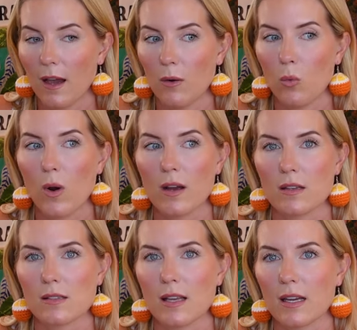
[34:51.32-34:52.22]

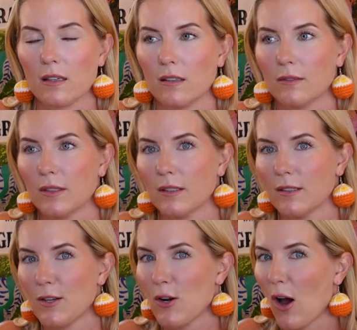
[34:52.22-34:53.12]
was like
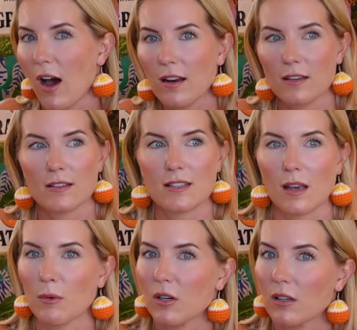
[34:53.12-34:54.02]
not
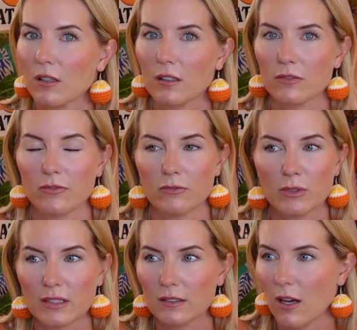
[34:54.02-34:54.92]
summer,
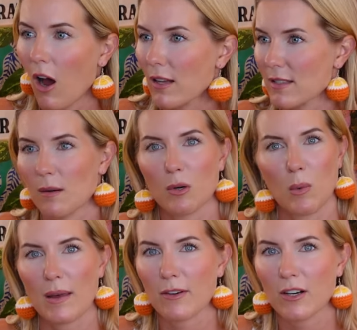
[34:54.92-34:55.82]
real hot summer
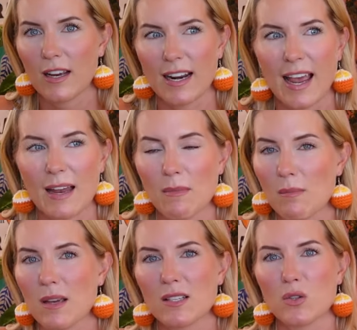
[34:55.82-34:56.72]
weather. And I had my
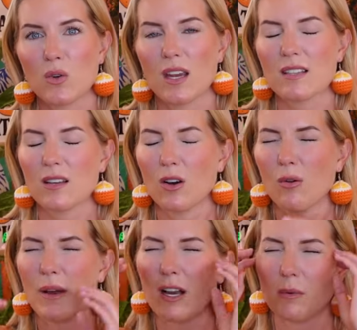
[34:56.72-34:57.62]
big suitcase, and oh
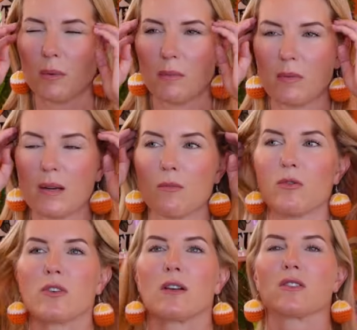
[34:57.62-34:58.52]
my God, we
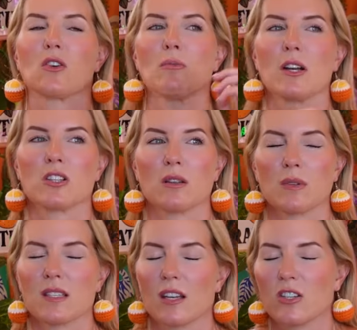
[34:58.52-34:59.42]
moved around so much that it
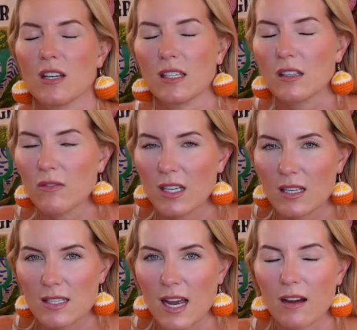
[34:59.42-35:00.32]
was such an
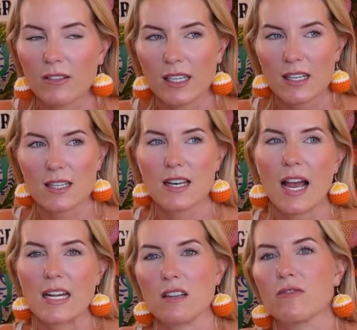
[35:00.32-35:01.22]
inconvenience to have like a
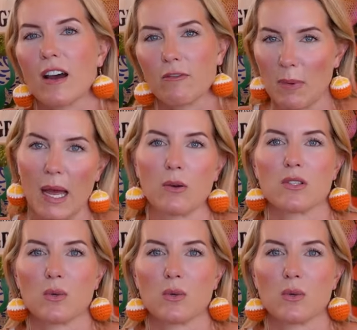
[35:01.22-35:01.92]
95-pound